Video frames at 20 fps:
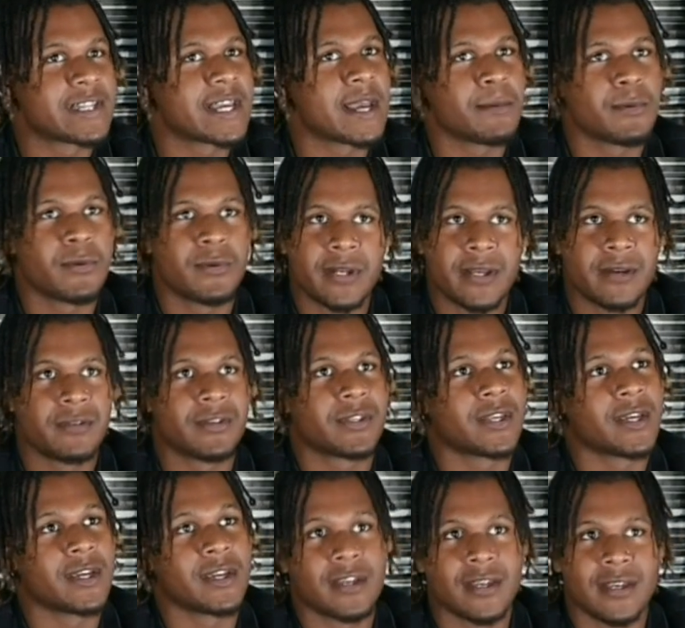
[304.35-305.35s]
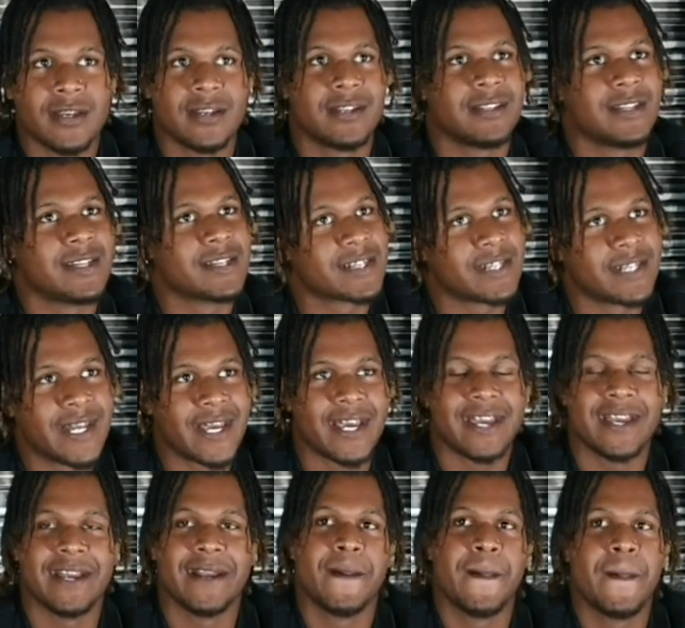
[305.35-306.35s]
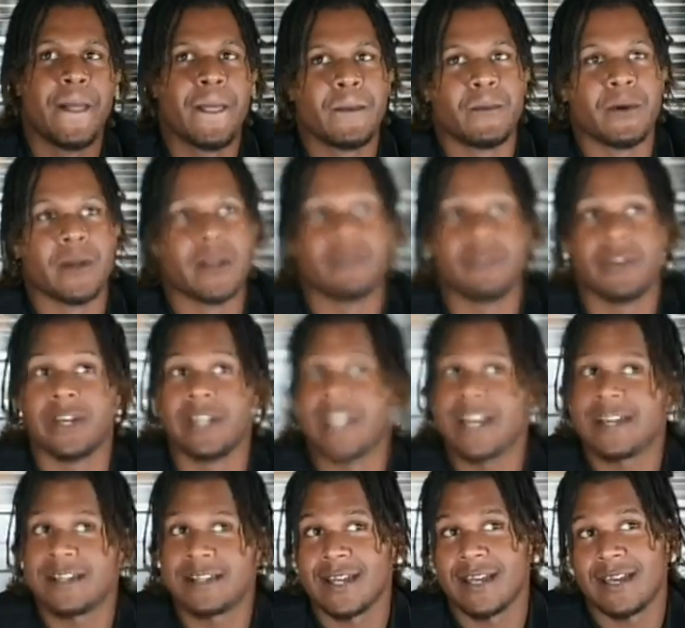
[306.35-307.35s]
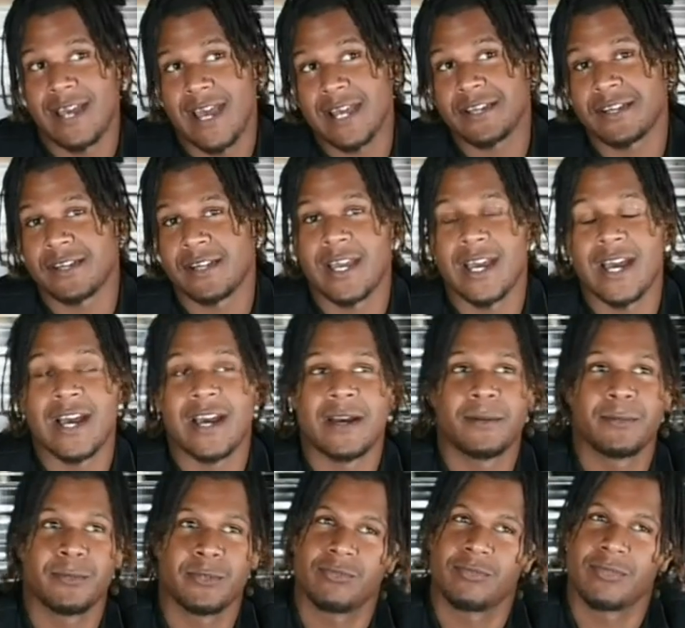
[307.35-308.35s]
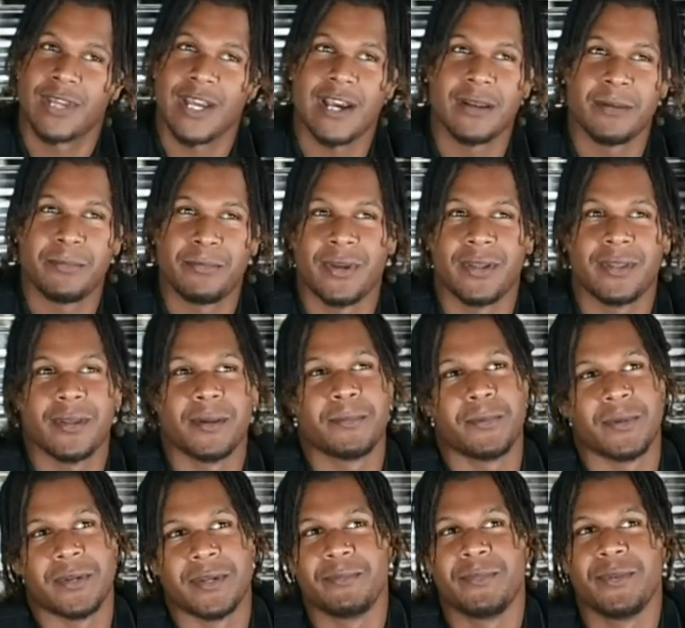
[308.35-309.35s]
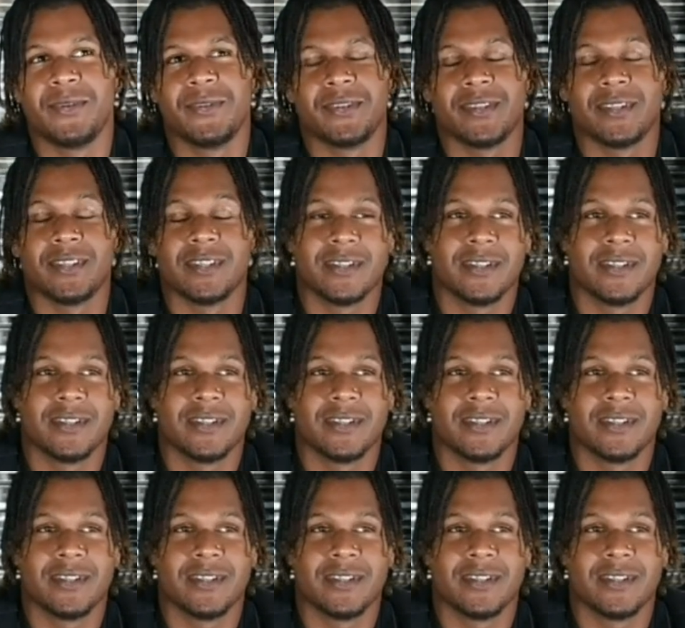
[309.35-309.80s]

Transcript: table and everything, this and that, whatever. And that's actually how I kind of picked up on the music.